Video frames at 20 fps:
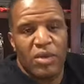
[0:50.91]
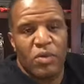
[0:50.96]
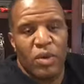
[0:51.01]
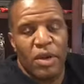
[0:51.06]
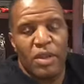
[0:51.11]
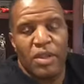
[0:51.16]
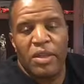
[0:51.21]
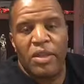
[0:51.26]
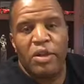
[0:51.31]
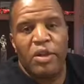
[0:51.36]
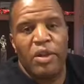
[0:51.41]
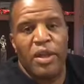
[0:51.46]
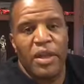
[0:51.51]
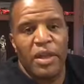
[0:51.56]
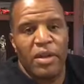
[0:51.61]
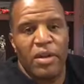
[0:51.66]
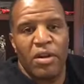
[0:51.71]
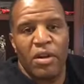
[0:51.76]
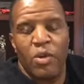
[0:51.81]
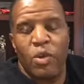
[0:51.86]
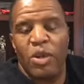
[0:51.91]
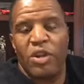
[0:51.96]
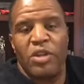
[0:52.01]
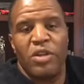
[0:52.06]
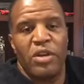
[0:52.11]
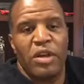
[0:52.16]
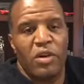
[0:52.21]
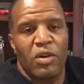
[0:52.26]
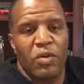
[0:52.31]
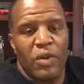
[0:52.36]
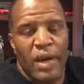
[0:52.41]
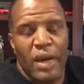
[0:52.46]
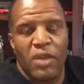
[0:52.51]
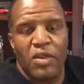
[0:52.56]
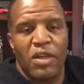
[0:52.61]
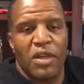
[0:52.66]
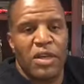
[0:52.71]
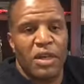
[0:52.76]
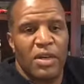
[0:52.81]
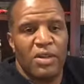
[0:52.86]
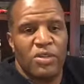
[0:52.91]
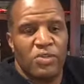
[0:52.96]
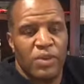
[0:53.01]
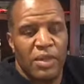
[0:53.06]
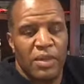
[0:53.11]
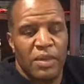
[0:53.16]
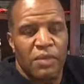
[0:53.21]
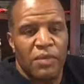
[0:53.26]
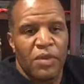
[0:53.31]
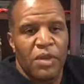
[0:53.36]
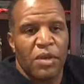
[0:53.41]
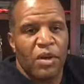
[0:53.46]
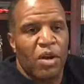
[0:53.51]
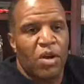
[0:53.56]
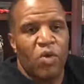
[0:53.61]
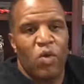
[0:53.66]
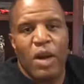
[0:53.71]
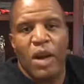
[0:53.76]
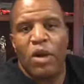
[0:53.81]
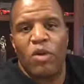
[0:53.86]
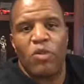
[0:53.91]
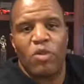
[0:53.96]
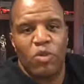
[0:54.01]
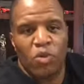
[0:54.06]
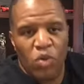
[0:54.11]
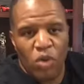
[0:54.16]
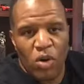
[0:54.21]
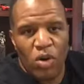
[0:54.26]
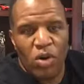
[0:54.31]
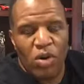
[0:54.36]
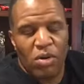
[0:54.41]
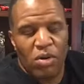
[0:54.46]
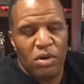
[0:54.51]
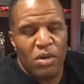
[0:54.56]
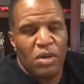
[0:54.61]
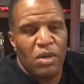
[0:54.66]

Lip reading: whether you're here or whether you're around the country, around the world,